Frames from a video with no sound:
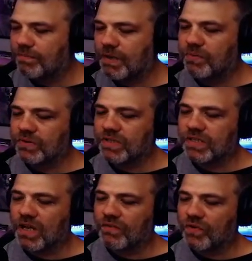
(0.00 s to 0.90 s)
people
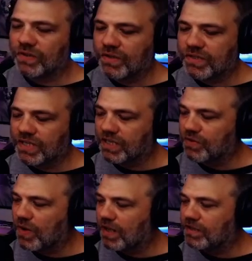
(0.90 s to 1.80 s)
discovering their
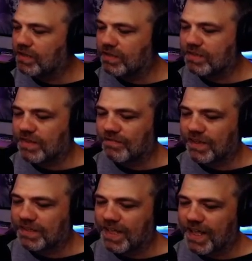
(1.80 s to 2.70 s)
sexuality and stuff
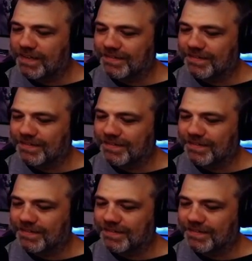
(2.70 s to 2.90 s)
like that.